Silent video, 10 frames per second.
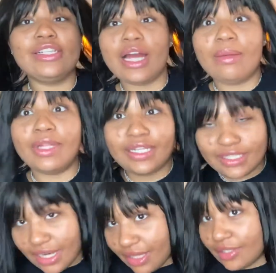a job that
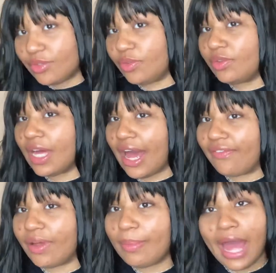does not let you do the
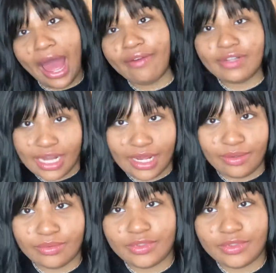half up, half down,